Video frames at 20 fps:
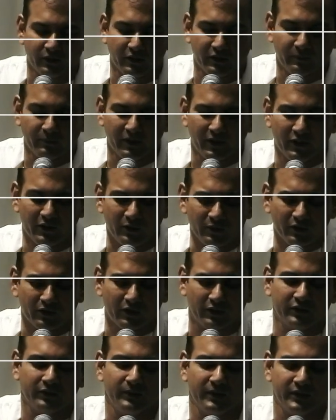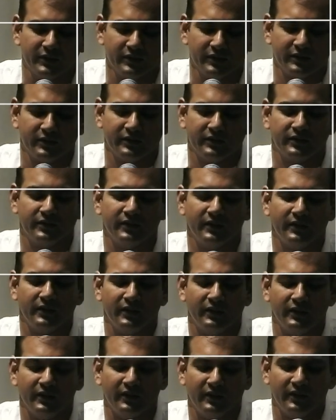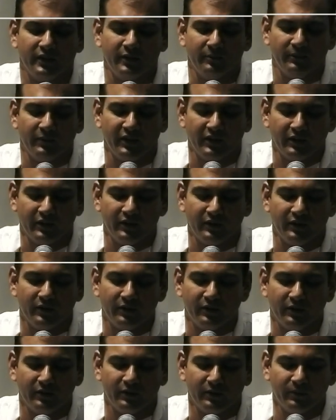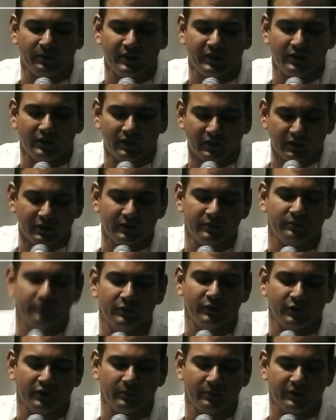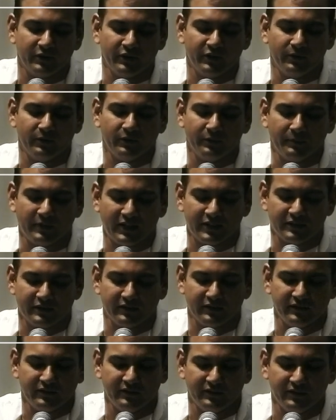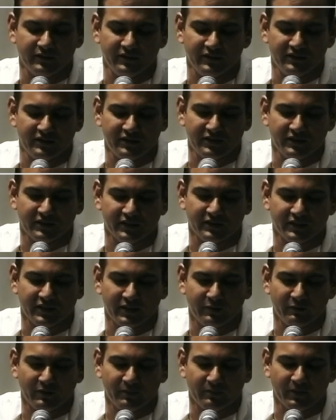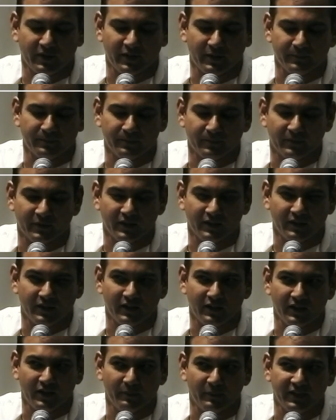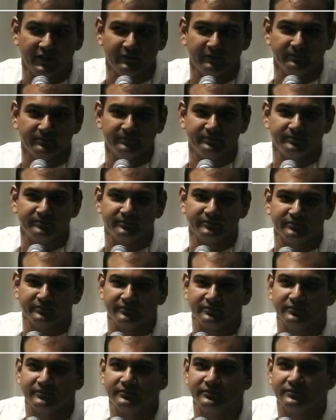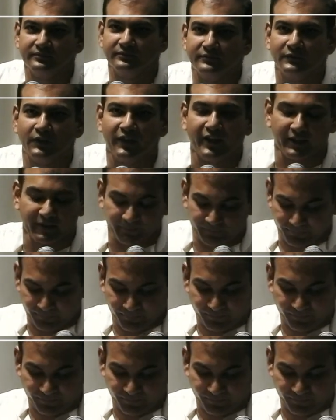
O Lord, may you talk to us and may we learn more about you, O Master. In Jesus' name we pray. Amen. Okay.